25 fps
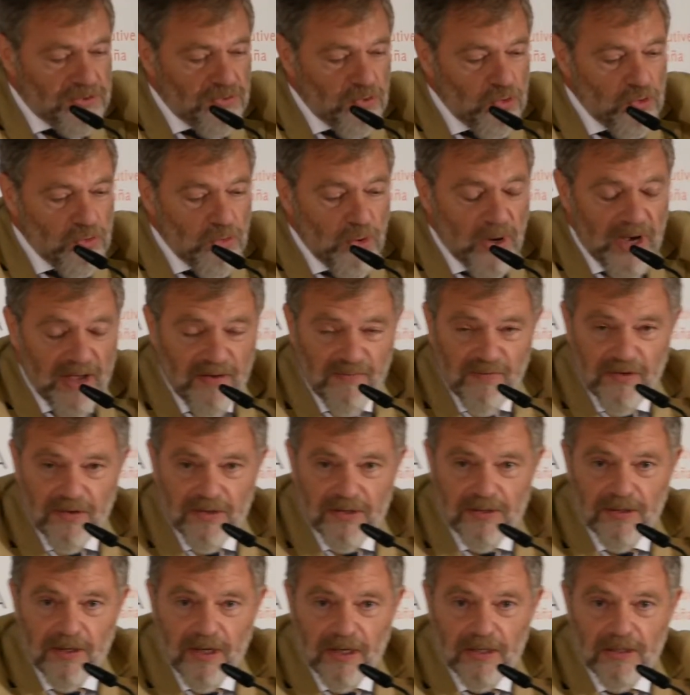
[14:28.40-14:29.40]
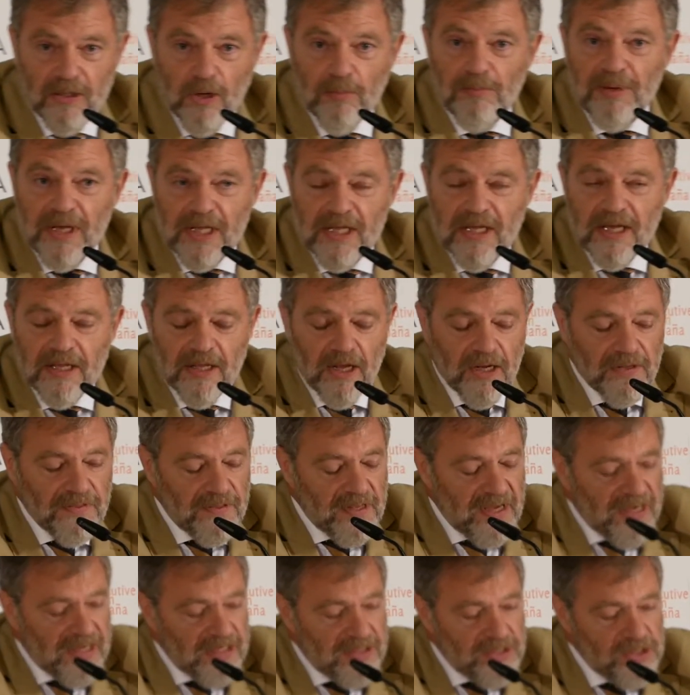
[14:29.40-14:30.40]
room who have an opinion on
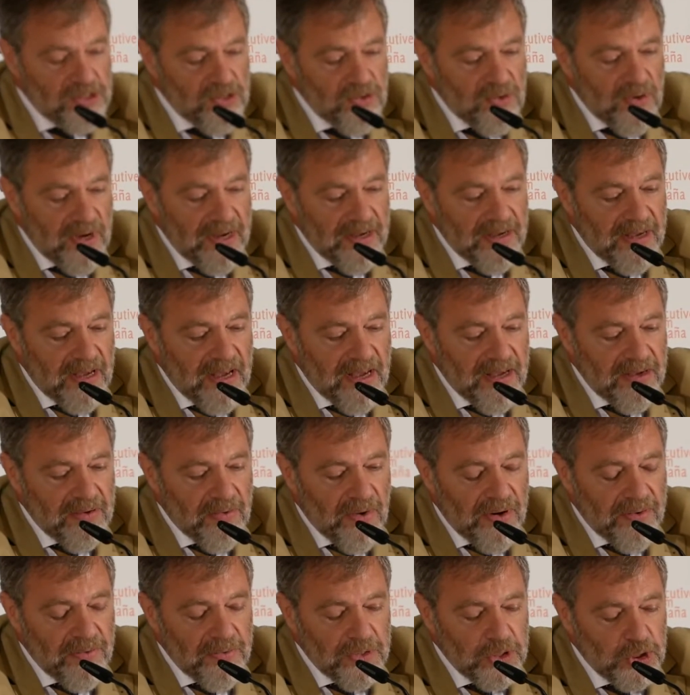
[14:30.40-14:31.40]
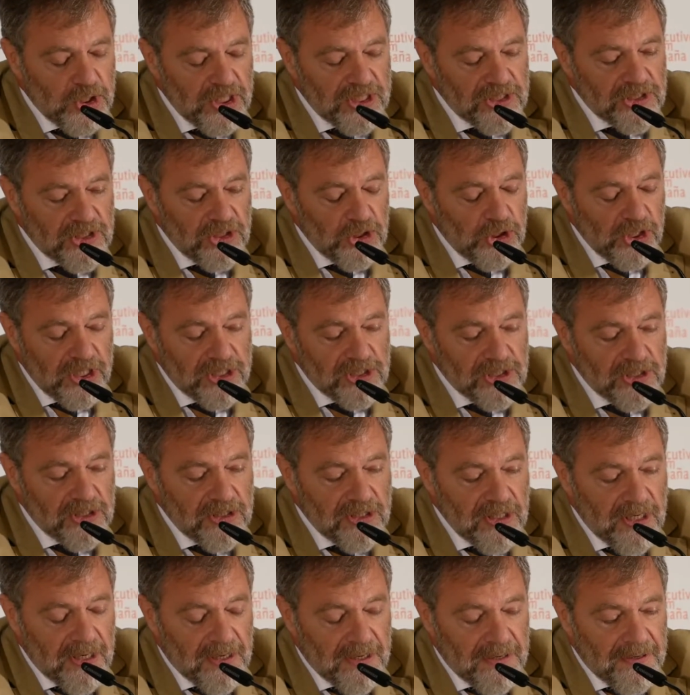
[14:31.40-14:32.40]
that. So I would just
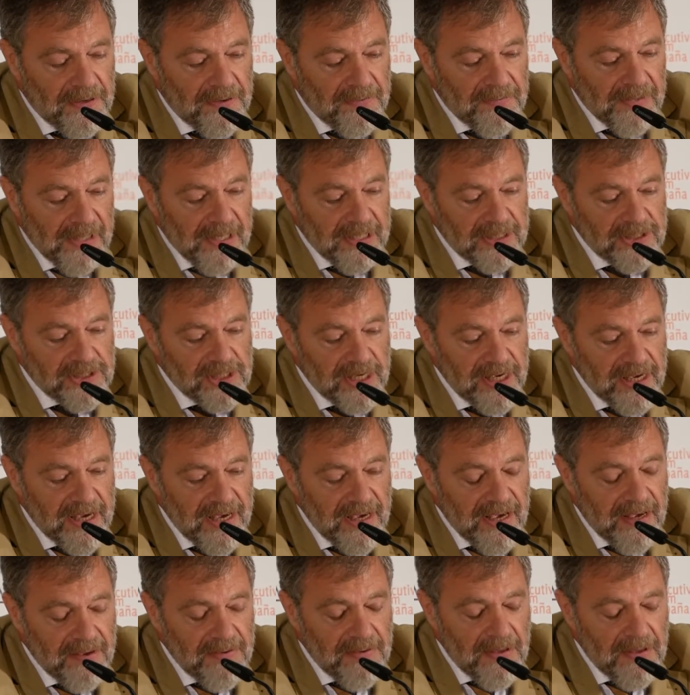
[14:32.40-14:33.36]
let's say,